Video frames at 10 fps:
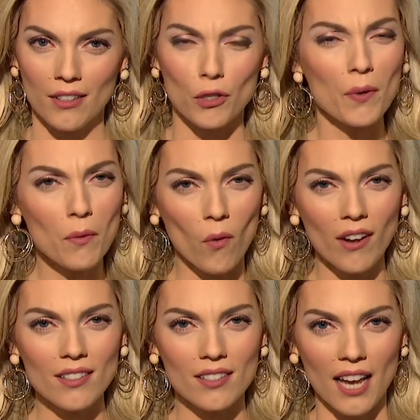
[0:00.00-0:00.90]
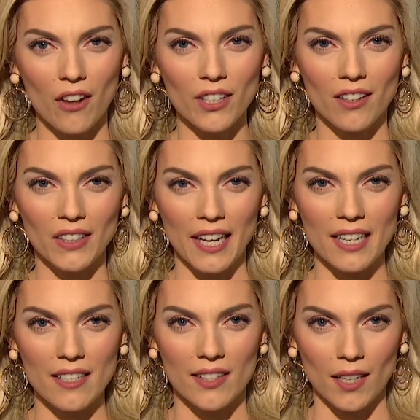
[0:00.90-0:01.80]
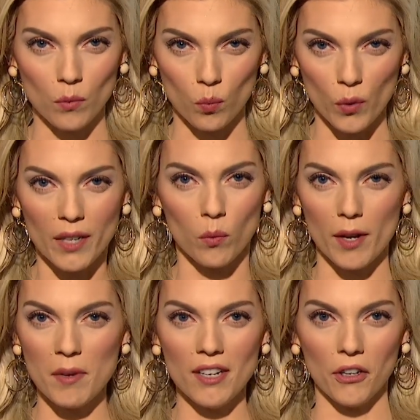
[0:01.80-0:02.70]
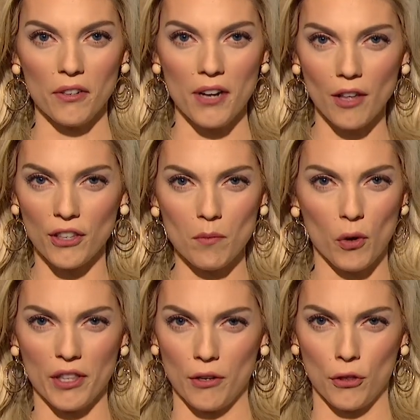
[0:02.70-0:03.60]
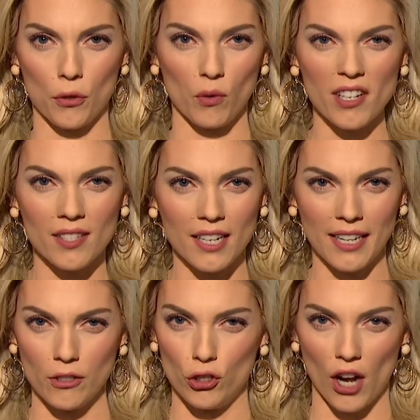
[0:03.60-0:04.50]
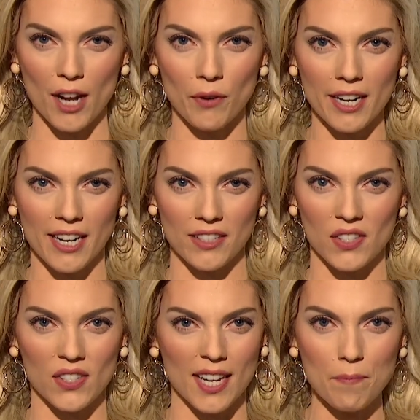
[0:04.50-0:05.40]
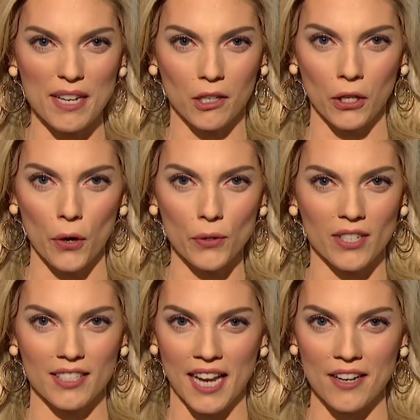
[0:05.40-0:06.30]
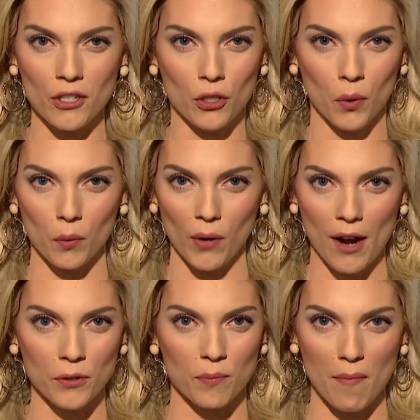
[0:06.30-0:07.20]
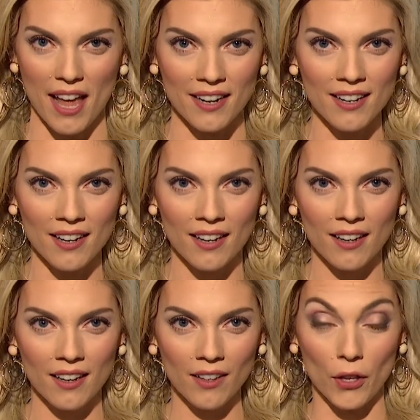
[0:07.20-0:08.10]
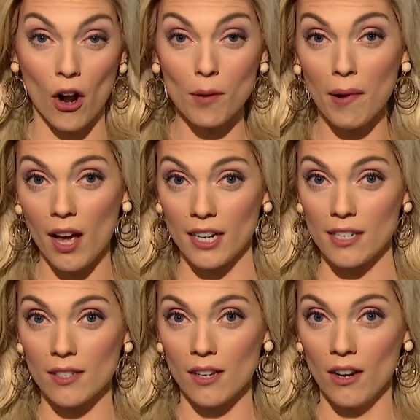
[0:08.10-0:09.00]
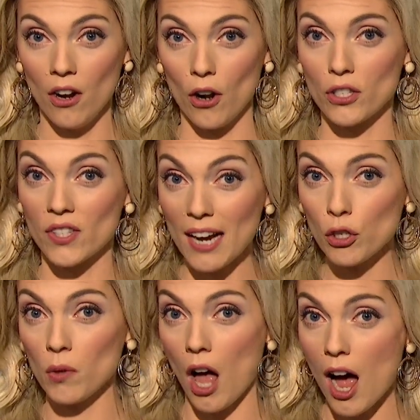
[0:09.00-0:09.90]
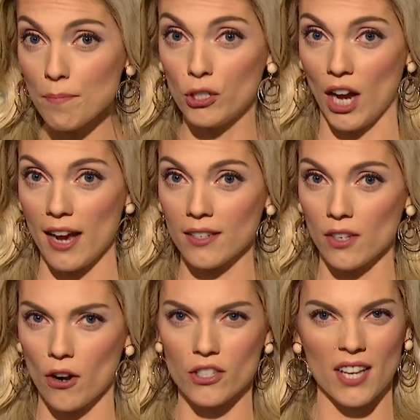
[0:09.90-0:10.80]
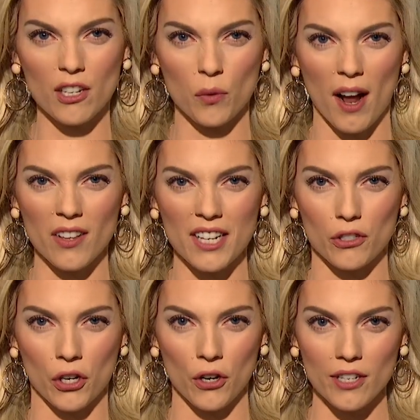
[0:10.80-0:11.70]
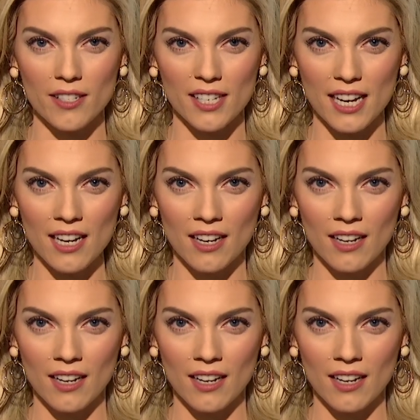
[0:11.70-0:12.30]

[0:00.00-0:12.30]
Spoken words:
Do we want to tell young ladies that we women are nothing more than thrusting and gyrating in skimpy clothes intended to arouse men? That our bodies are sexual objects and our sexuality is currency?